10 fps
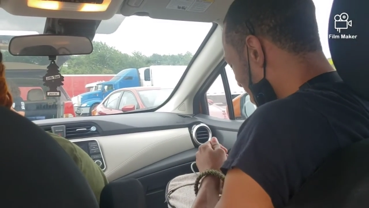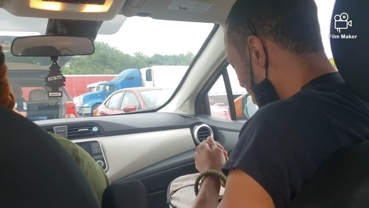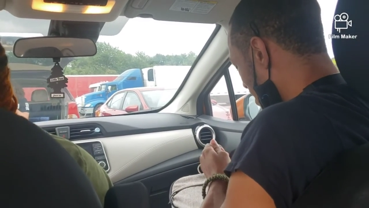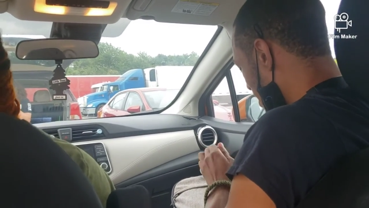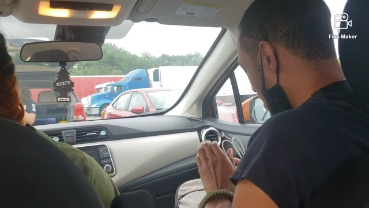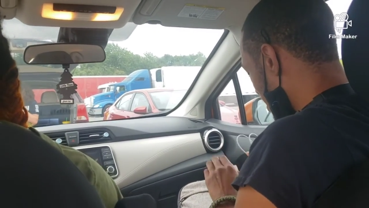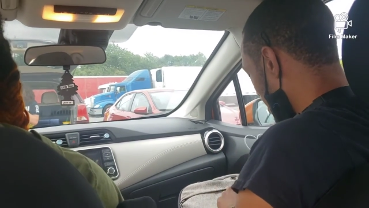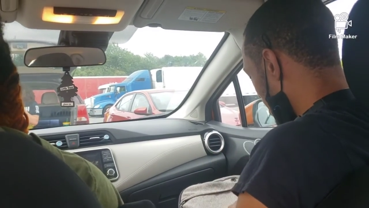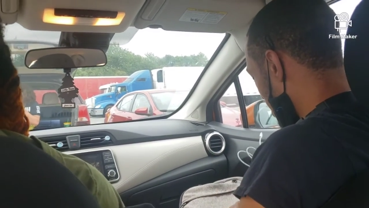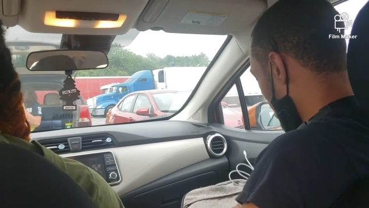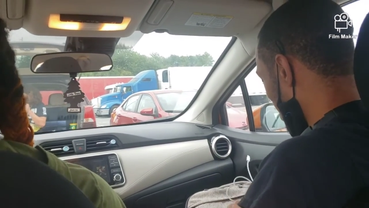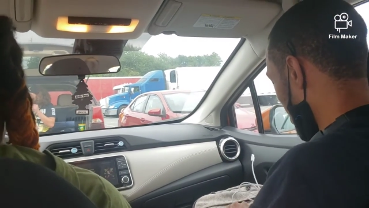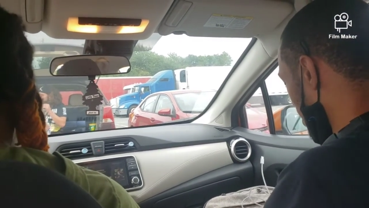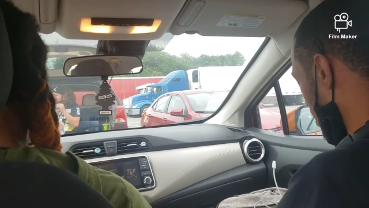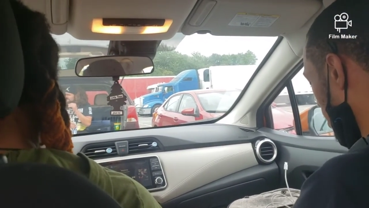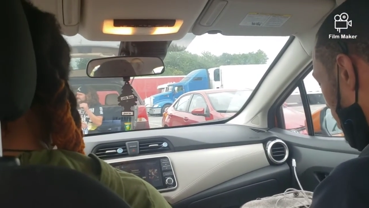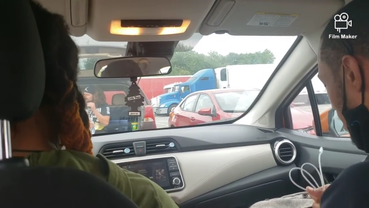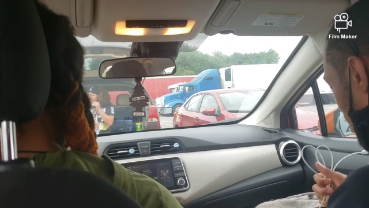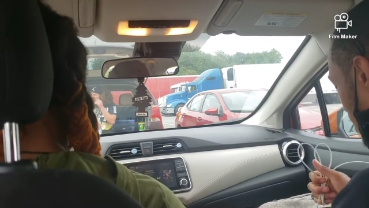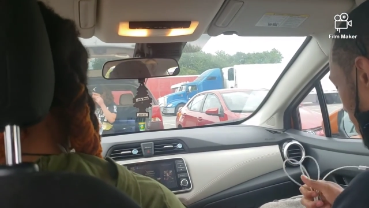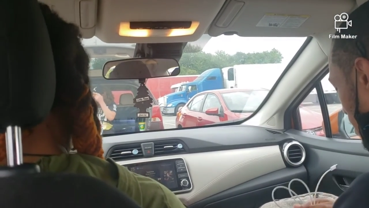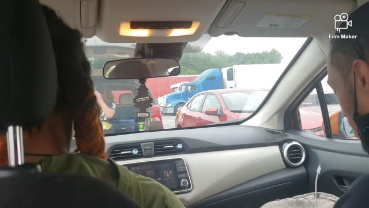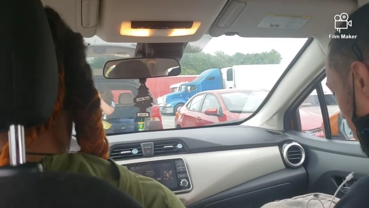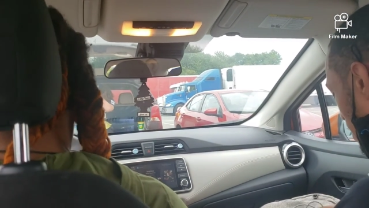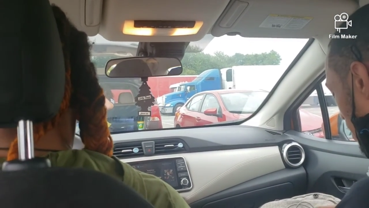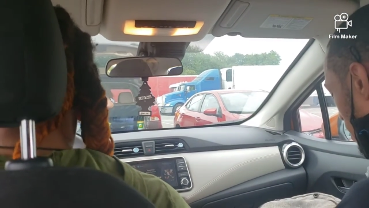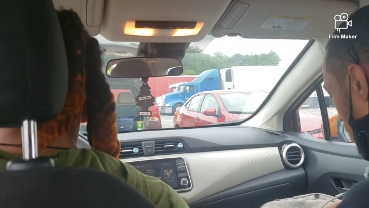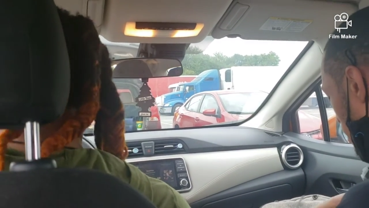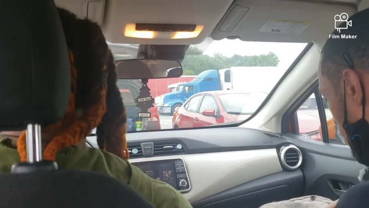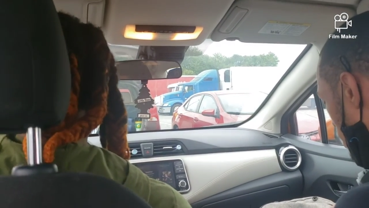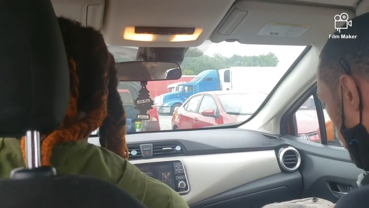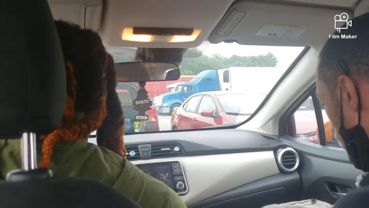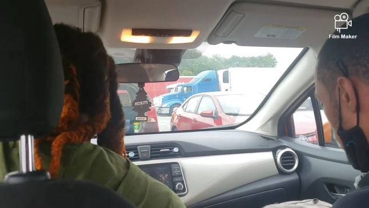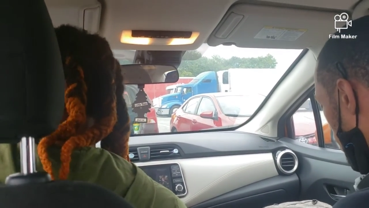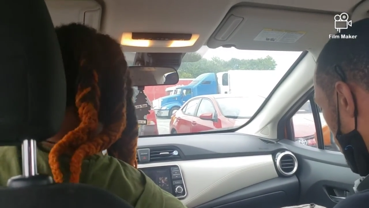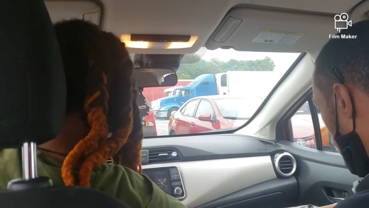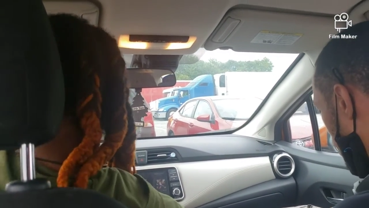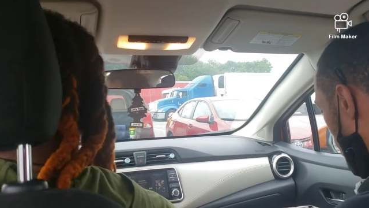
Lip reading: No face is visible, so there are no lips to read.